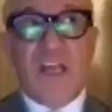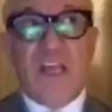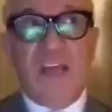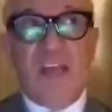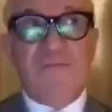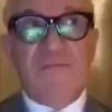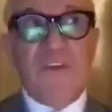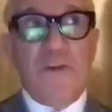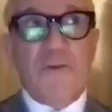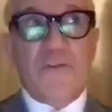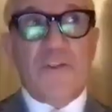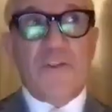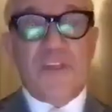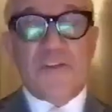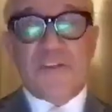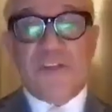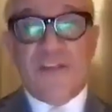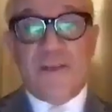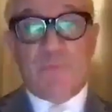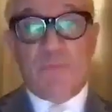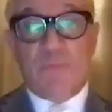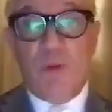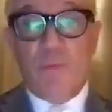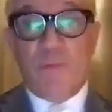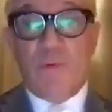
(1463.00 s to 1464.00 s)
feel that's
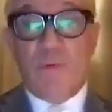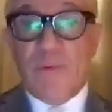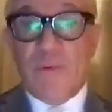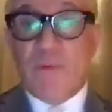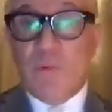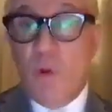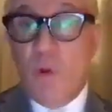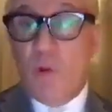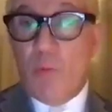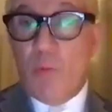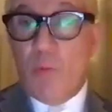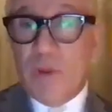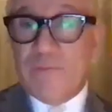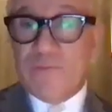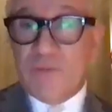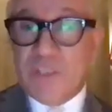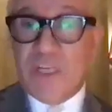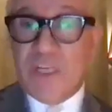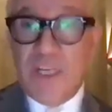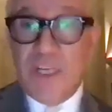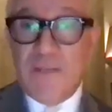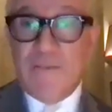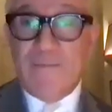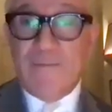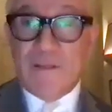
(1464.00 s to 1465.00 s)
probably what we've
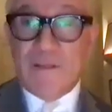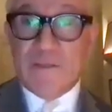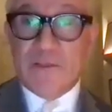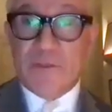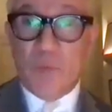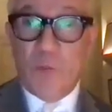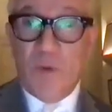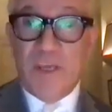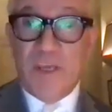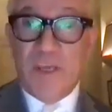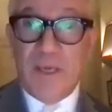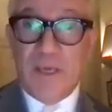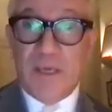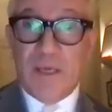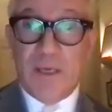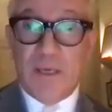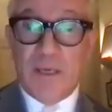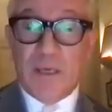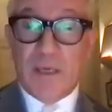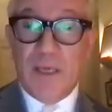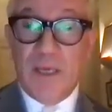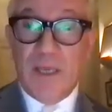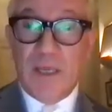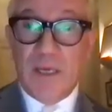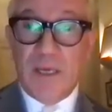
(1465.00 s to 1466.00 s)
seen this week
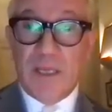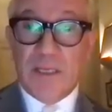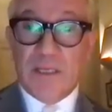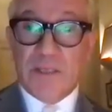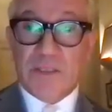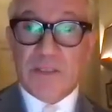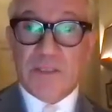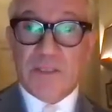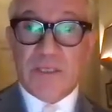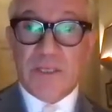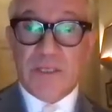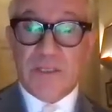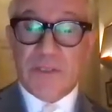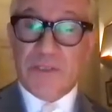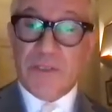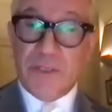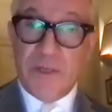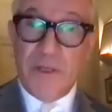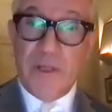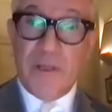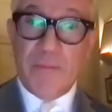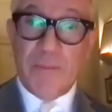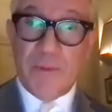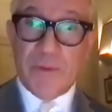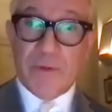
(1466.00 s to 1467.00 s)
in his
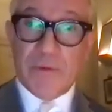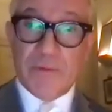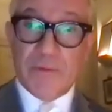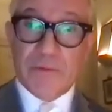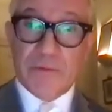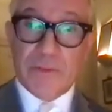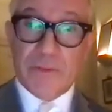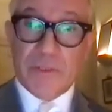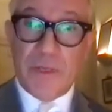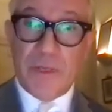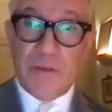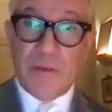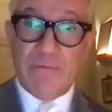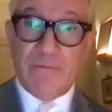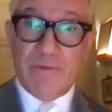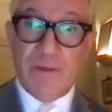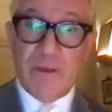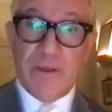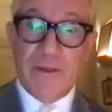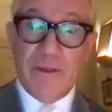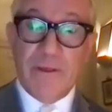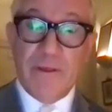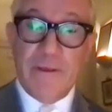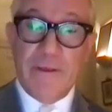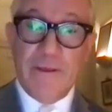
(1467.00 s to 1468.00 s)
disturbance
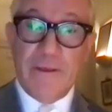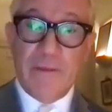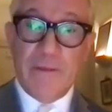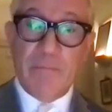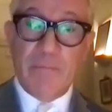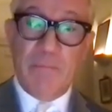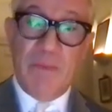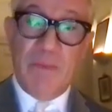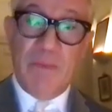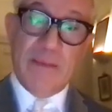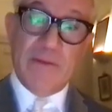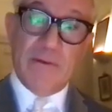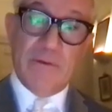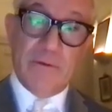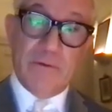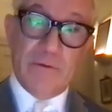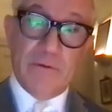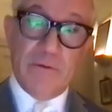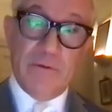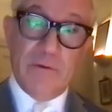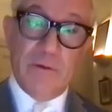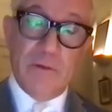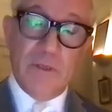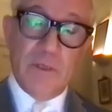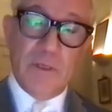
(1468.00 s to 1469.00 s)
over Meghan,
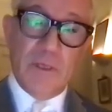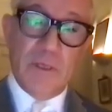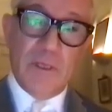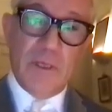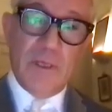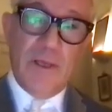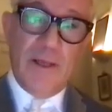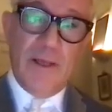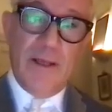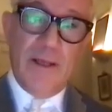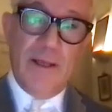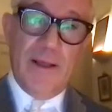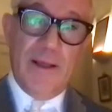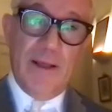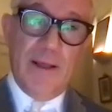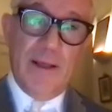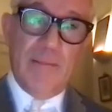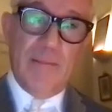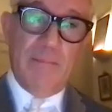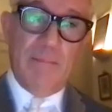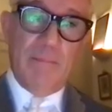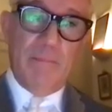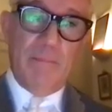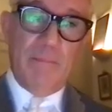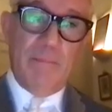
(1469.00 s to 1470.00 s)

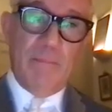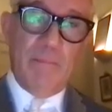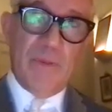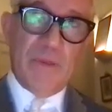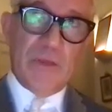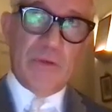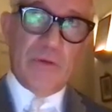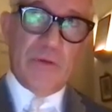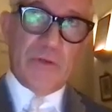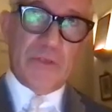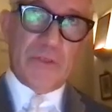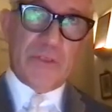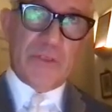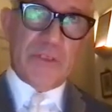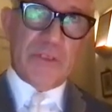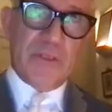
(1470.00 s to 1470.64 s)
because